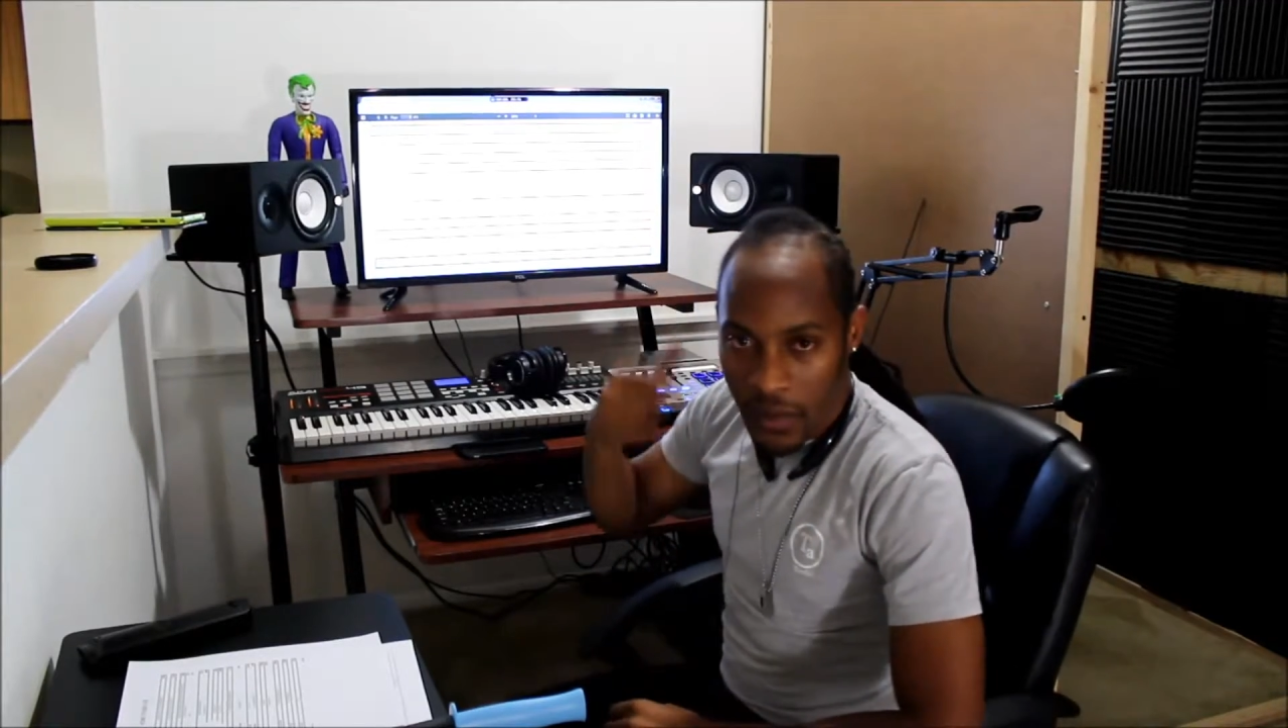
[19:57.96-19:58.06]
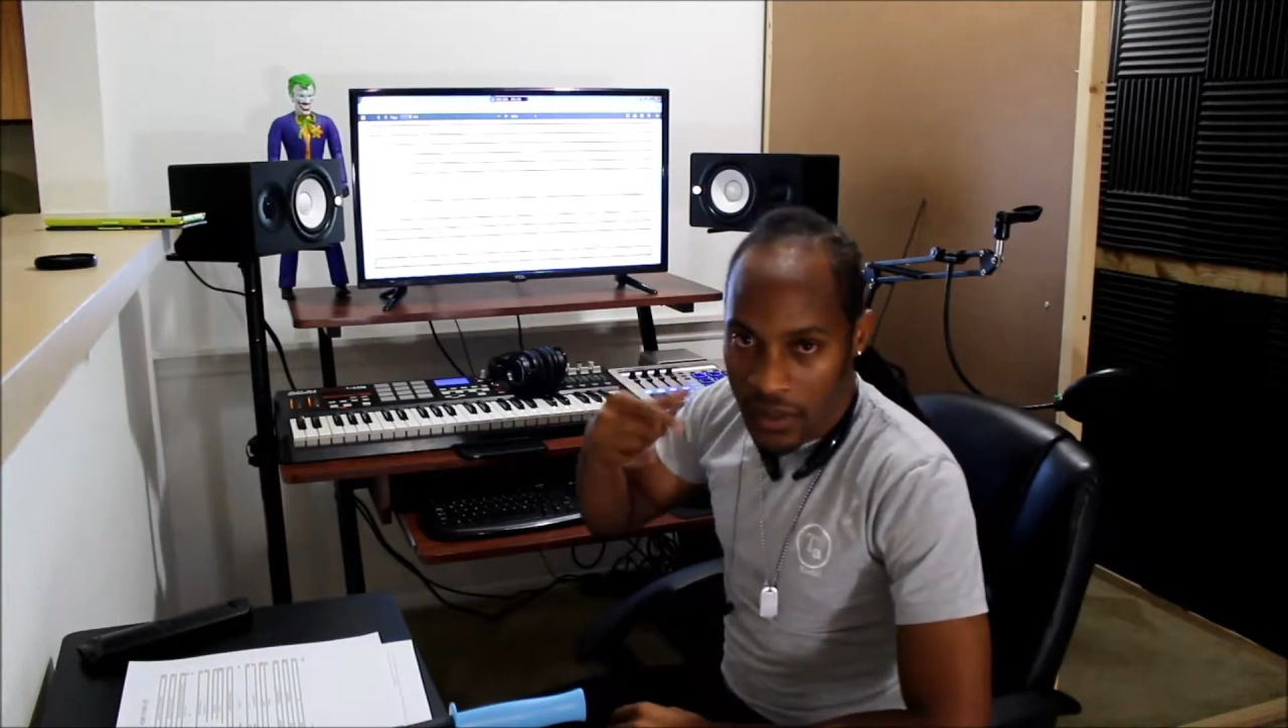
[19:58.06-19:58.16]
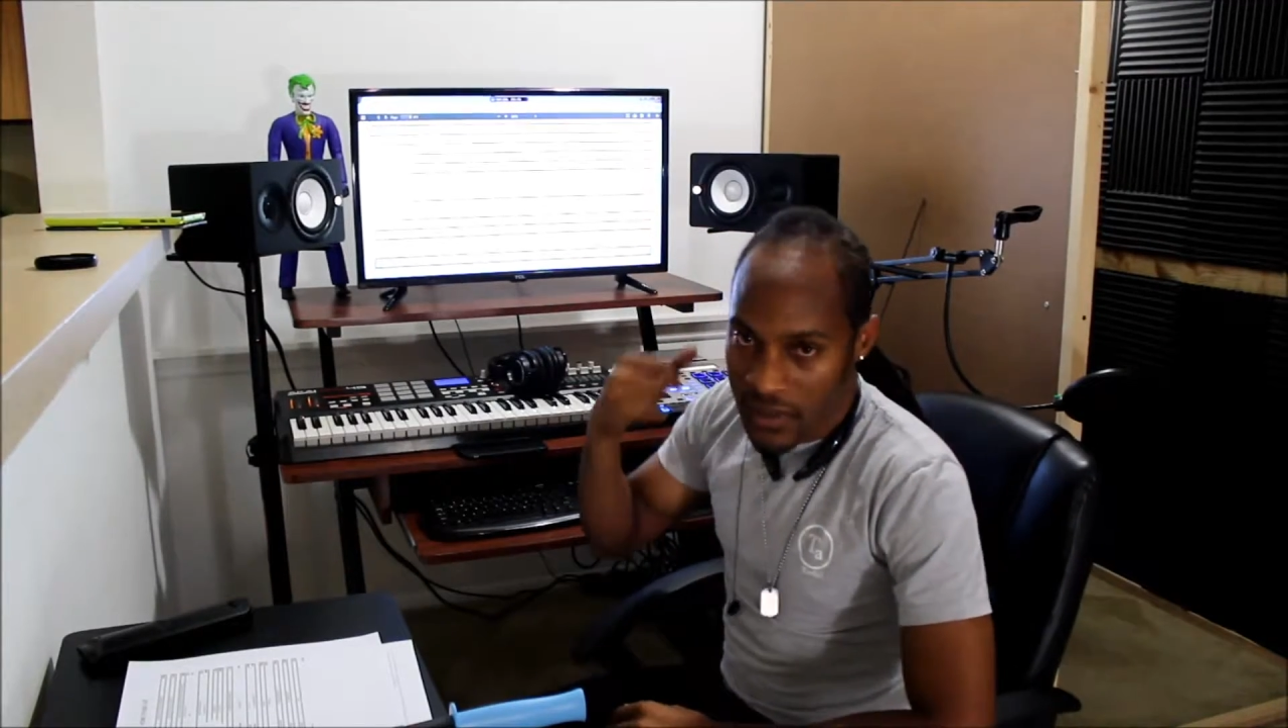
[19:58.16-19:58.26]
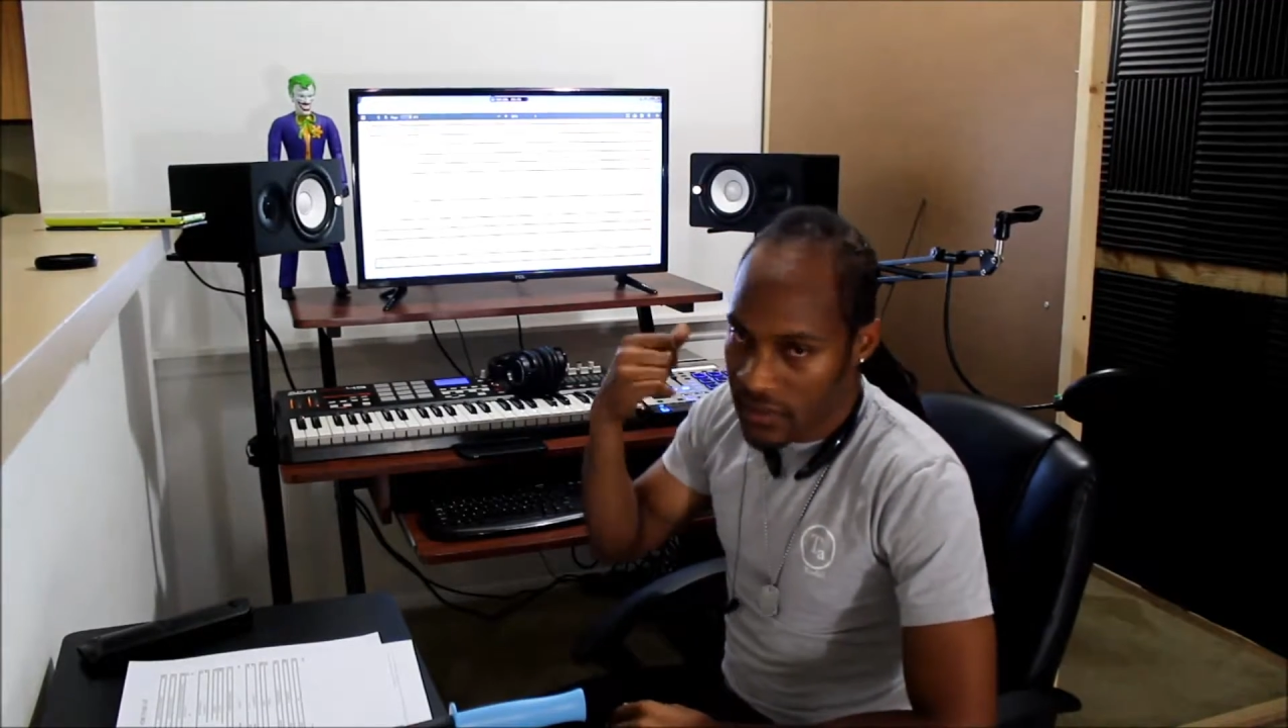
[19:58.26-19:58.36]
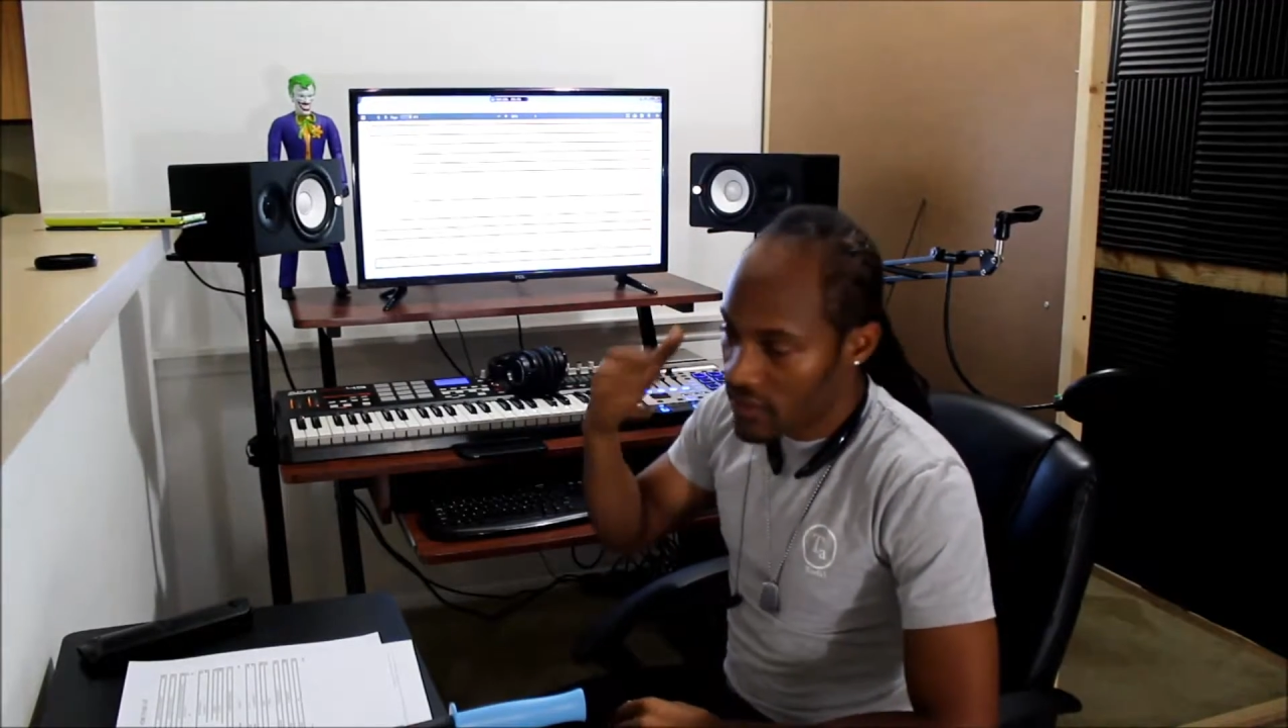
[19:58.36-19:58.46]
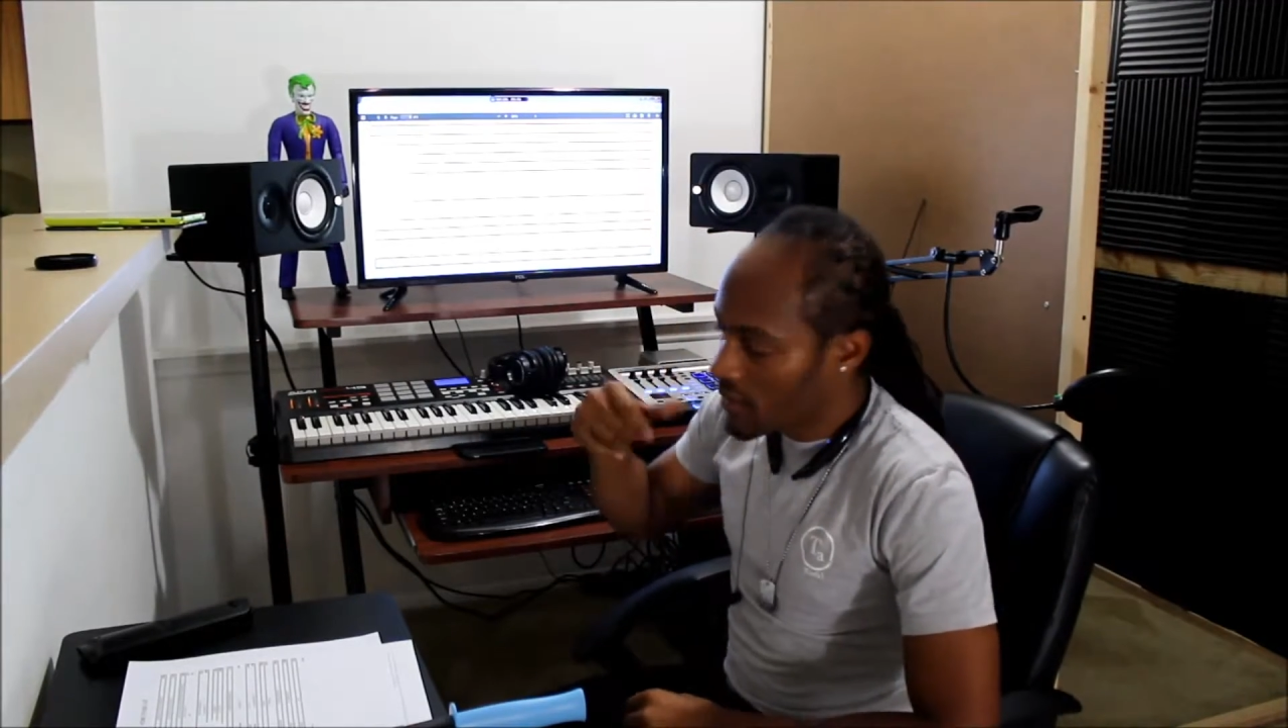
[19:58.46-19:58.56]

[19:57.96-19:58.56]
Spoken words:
bucks. It's a